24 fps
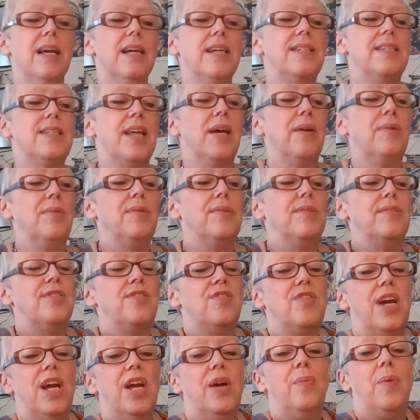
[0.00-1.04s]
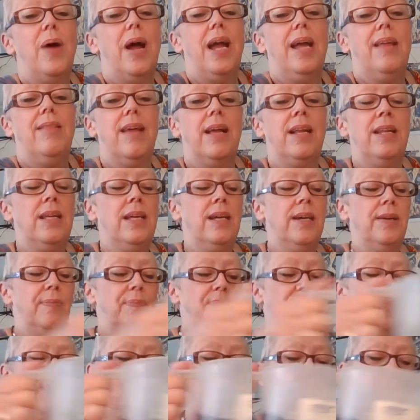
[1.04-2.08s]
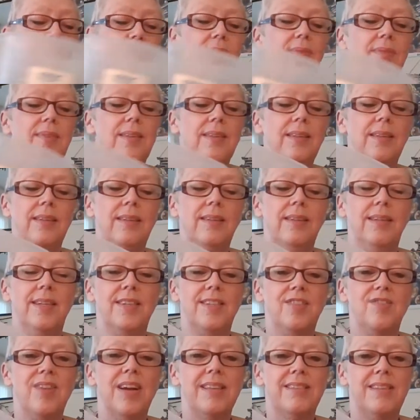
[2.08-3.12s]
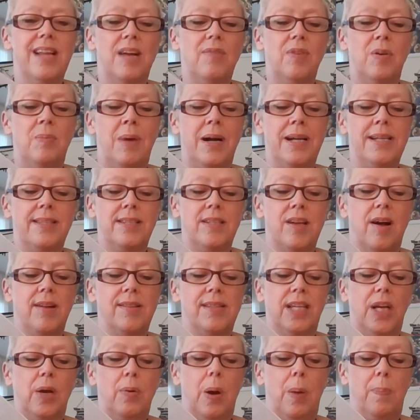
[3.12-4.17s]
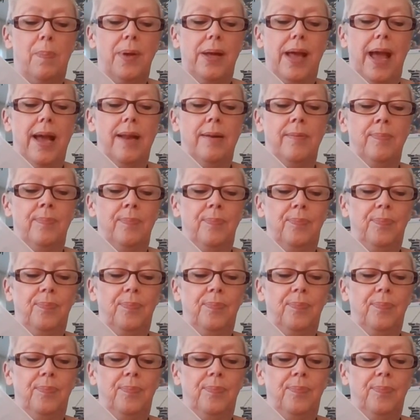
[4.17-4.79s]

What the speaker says: So straight away, then your stress level might start to go up again.